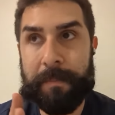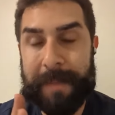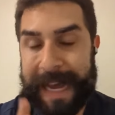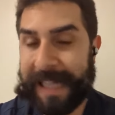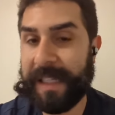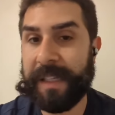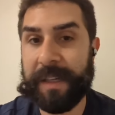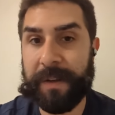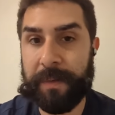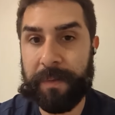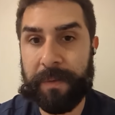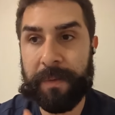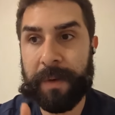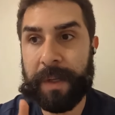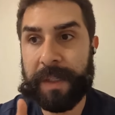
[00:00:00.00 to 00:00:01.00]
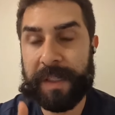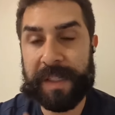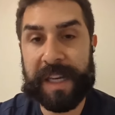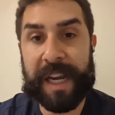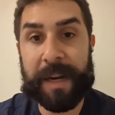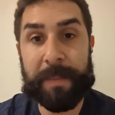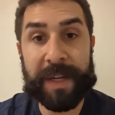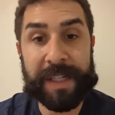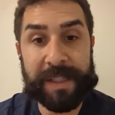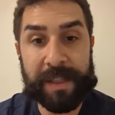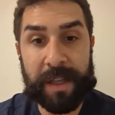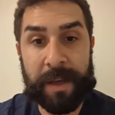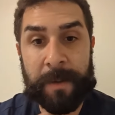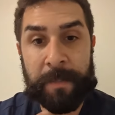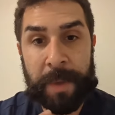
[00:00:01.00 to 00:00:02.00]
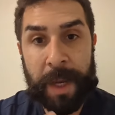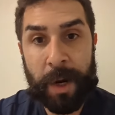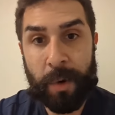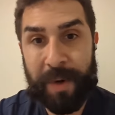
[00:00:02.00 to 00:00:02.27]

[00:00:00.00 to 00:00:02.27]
massive scene, because the